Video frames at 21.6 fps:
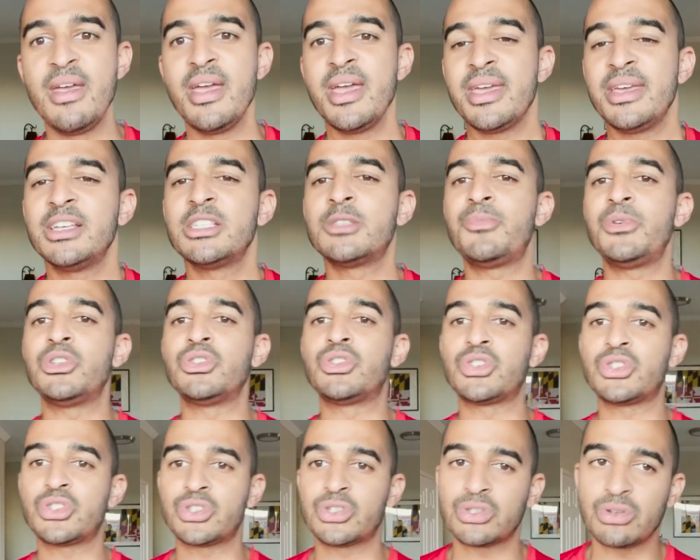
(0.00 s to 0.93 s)
He has been
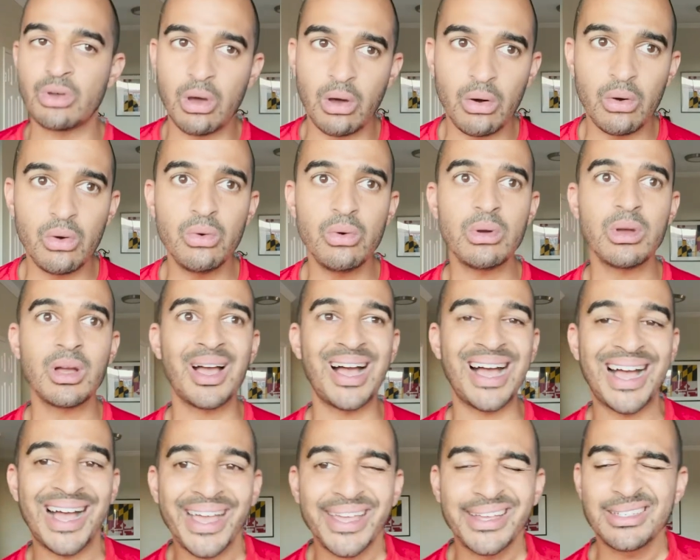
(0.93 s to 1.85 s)
so
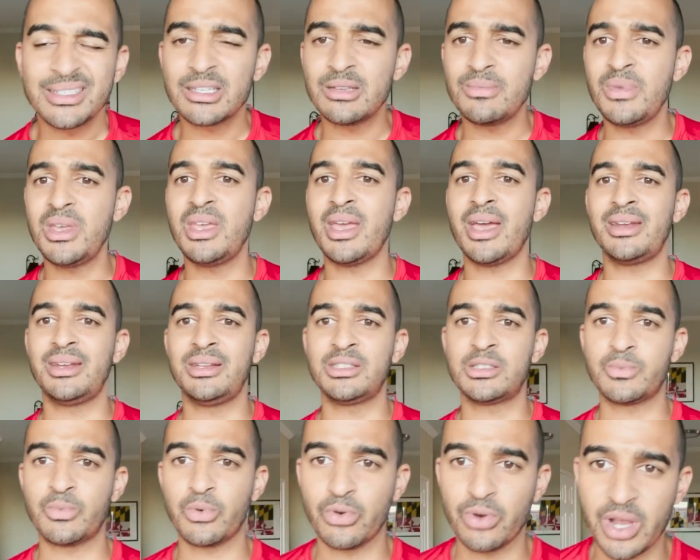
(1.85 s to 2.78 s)
kind to me and
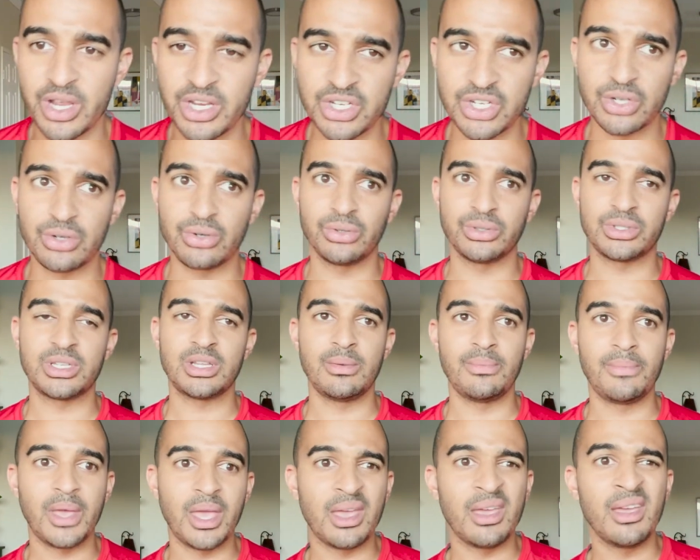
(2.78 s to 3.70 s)
inspirational to
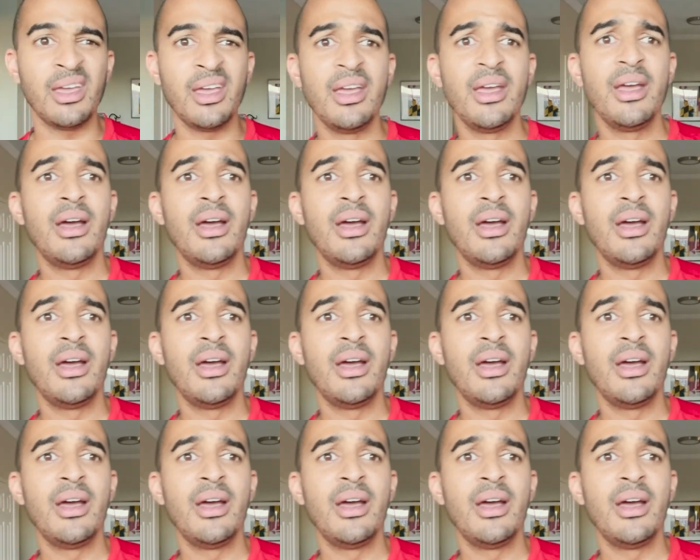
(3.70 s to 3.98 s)
me.